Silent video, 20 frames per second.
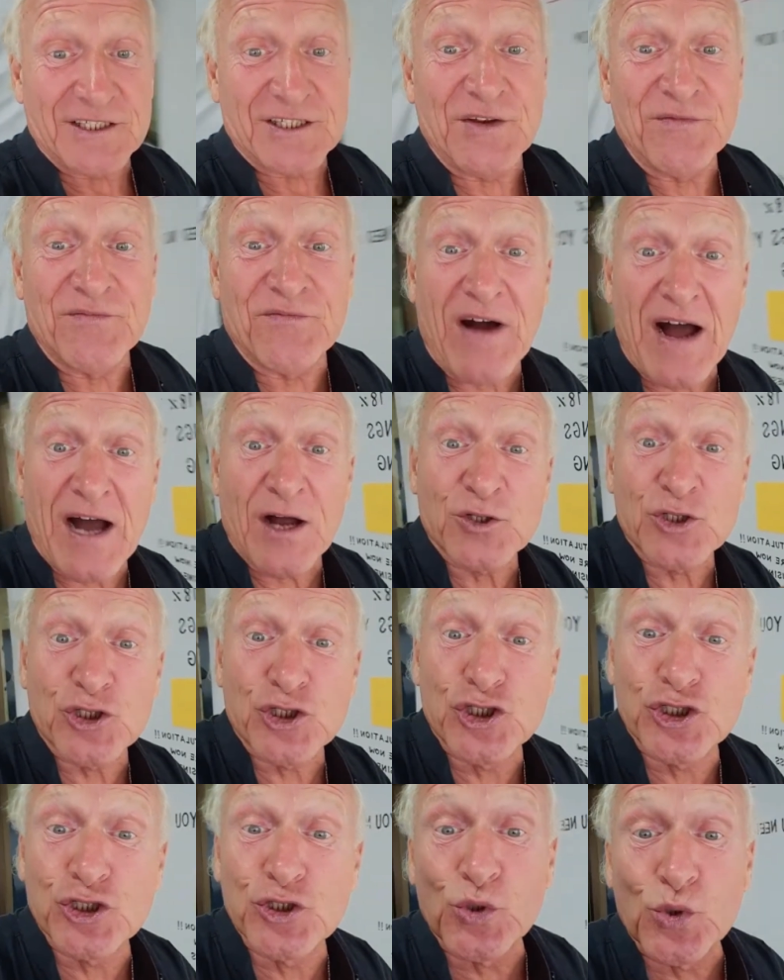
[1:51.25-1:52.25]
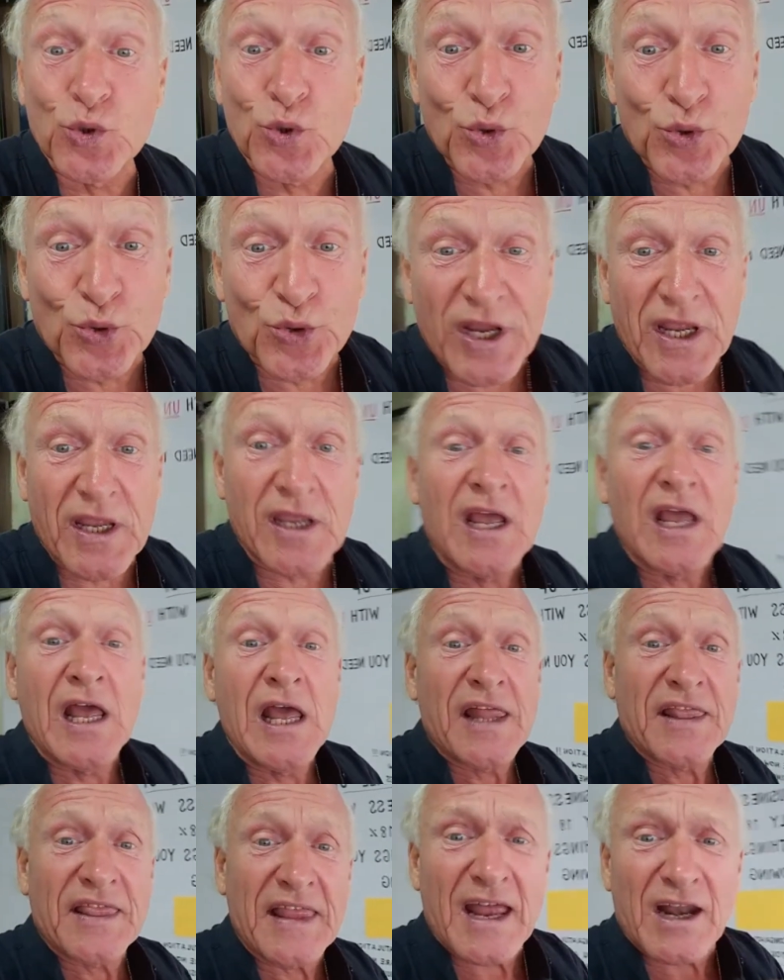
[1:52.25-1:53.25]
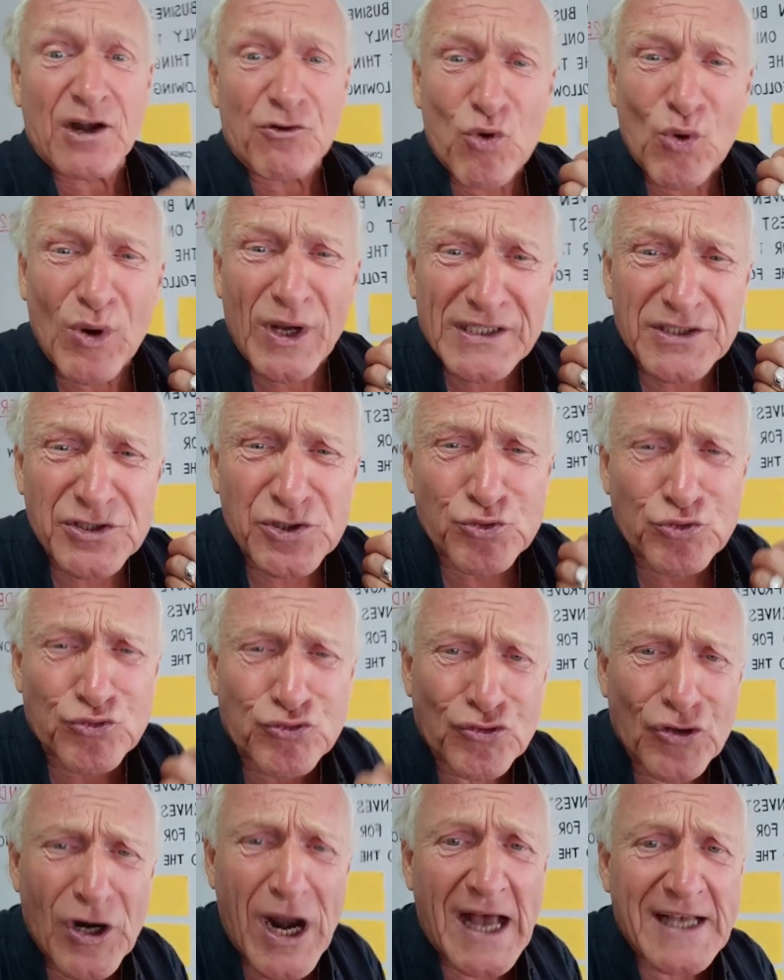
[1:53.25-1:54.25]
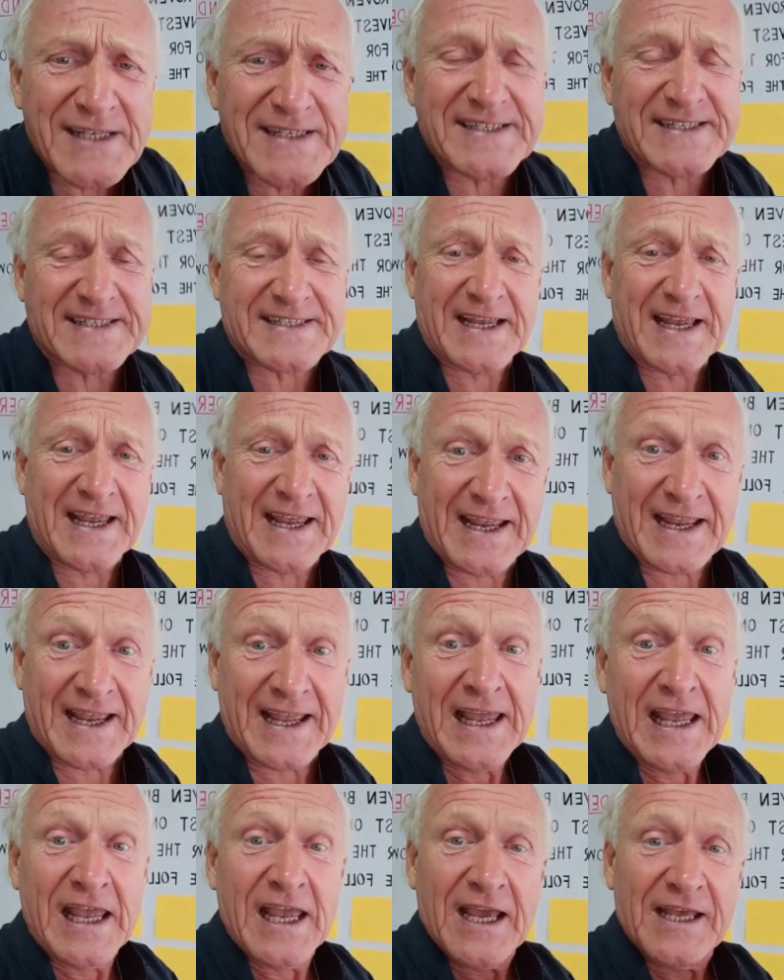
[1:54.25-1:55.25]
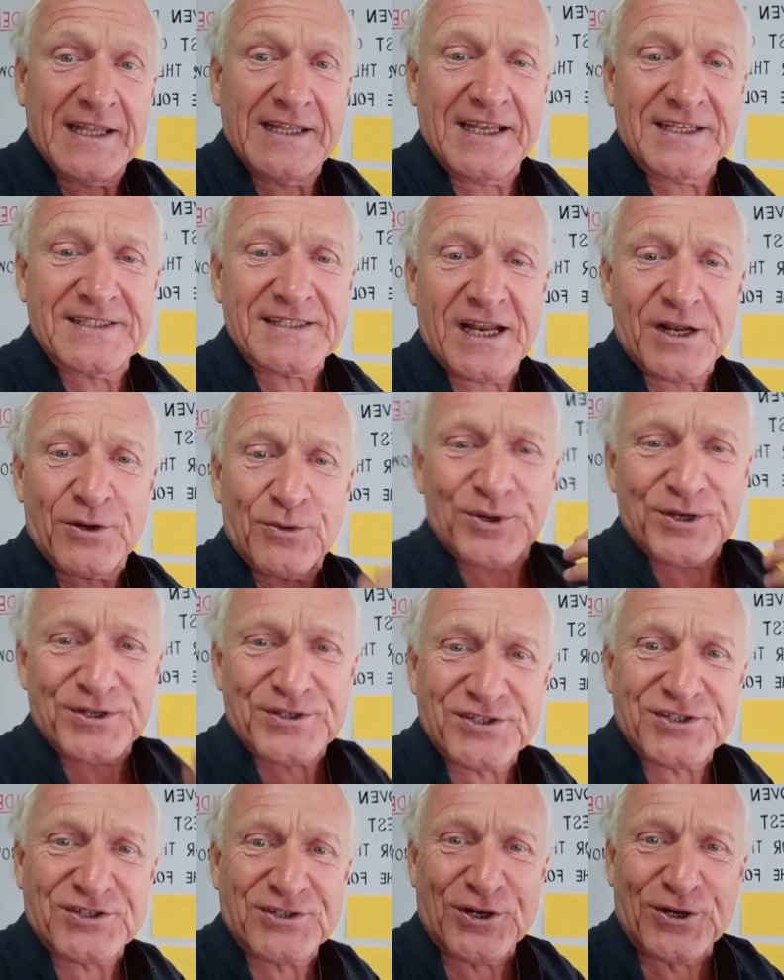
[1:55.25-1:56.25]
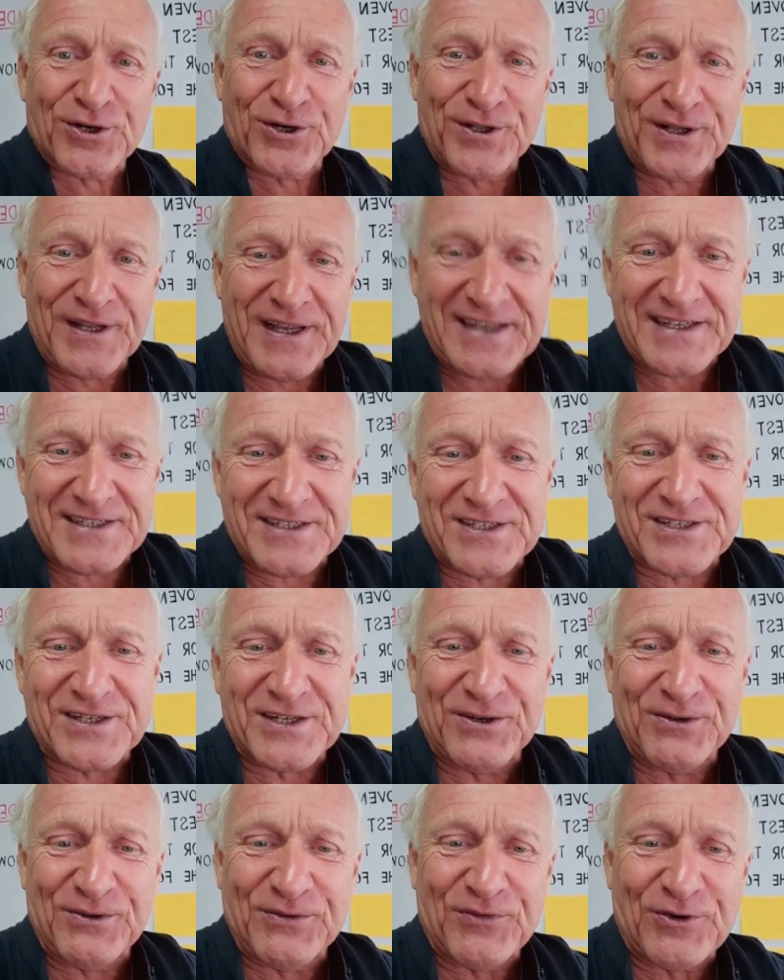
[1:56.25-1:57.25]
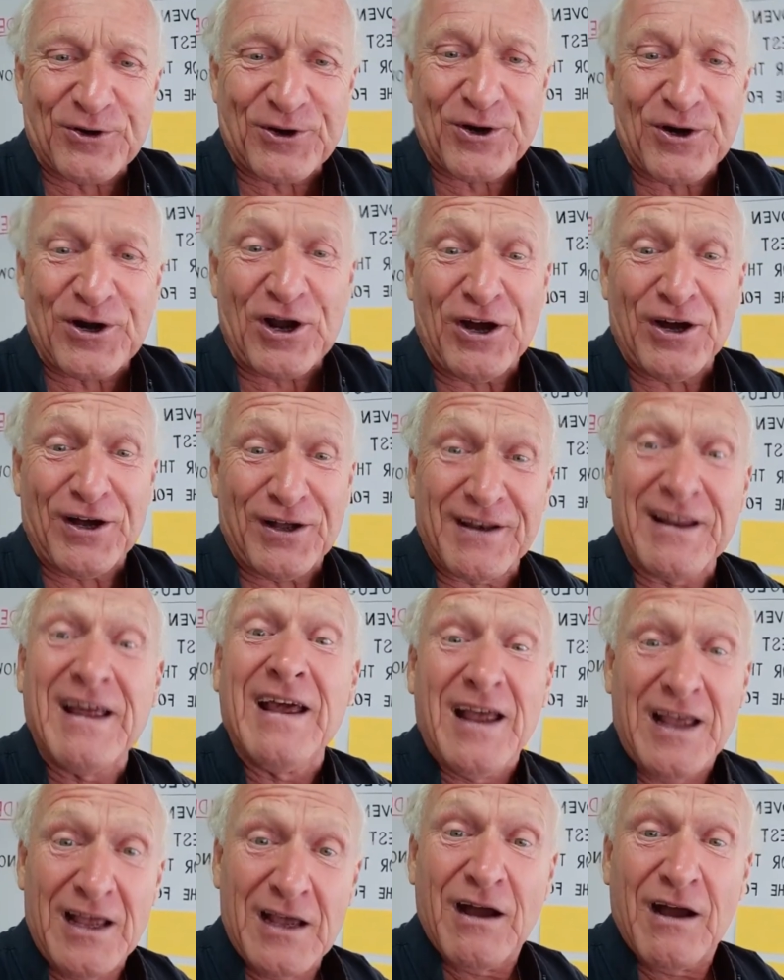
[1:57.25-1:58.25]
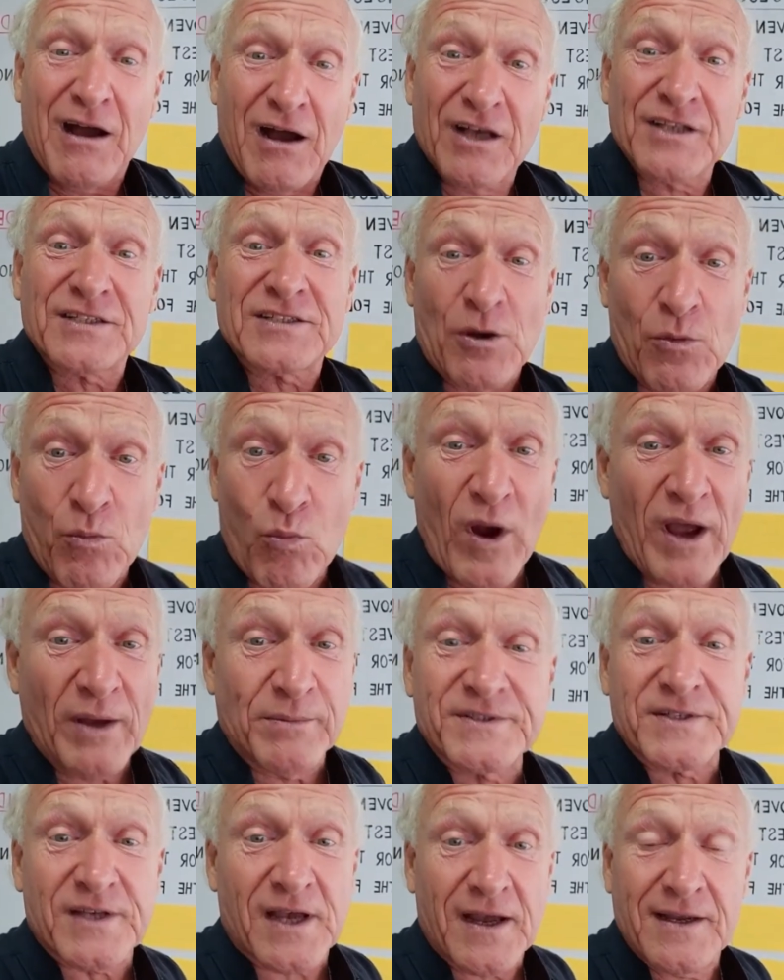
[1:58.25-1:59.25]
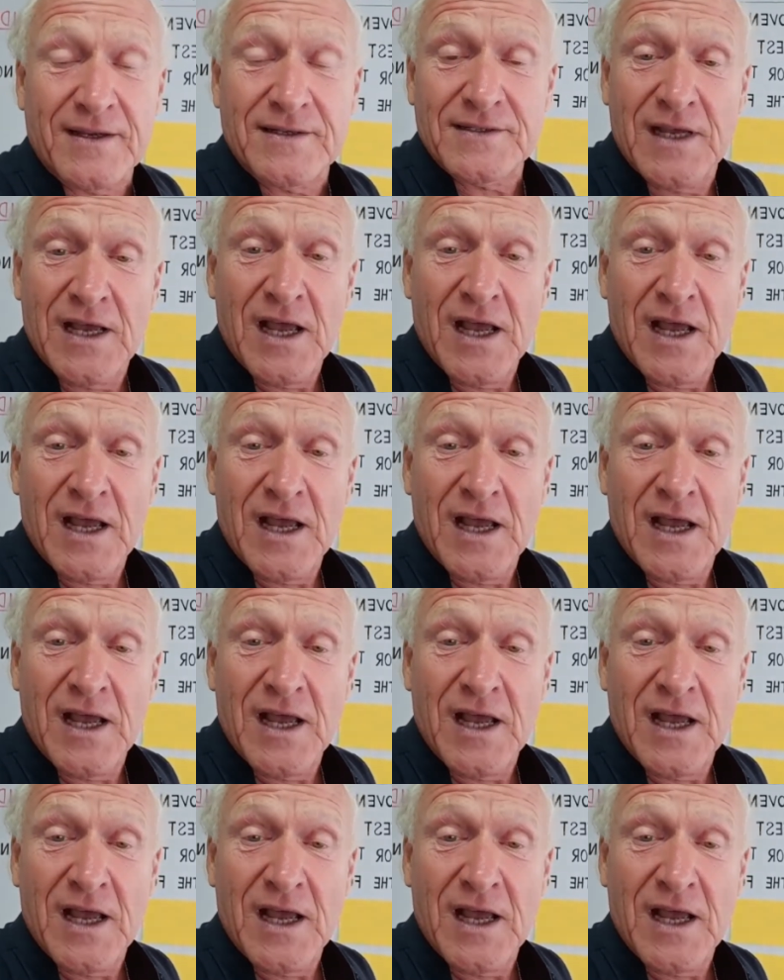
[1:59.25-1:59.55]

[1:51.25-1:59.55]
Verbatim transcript: She found jewelry that was rusting, and they said it was sterling silver on some website.